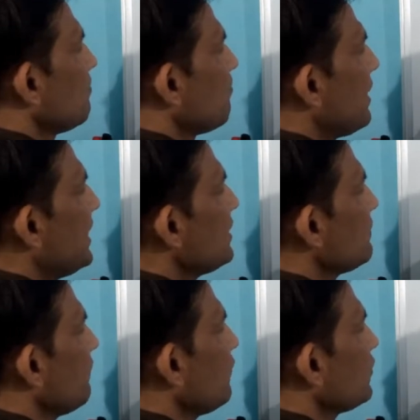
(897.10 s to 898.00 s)

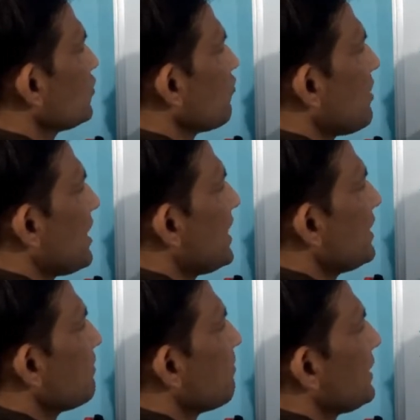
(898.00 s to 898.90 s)
Minus 4
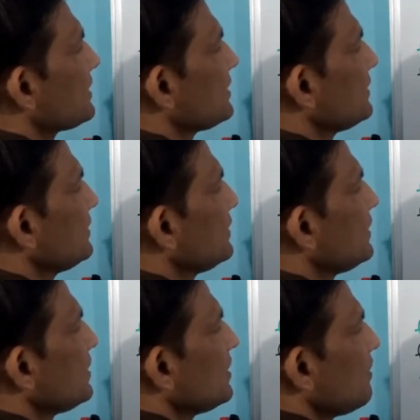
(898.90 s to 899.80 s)
square plus
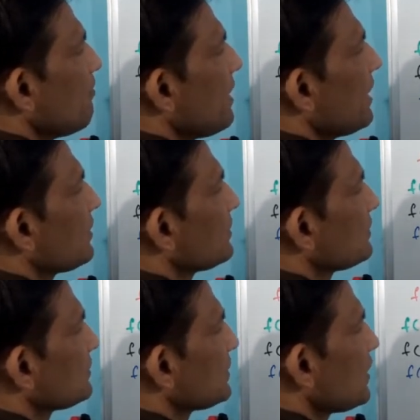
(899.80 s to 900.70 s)

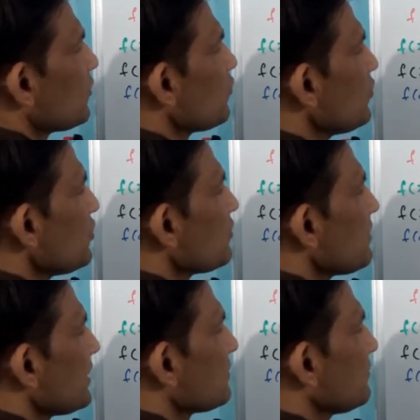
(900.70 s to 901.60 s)
2 into
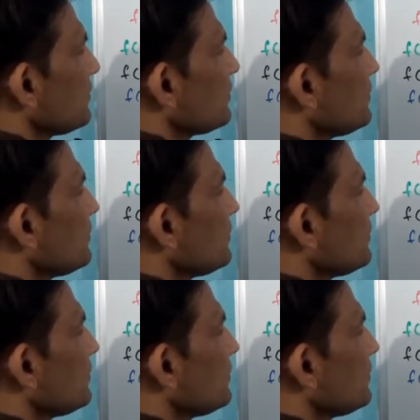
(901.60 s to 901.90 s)
minus 4.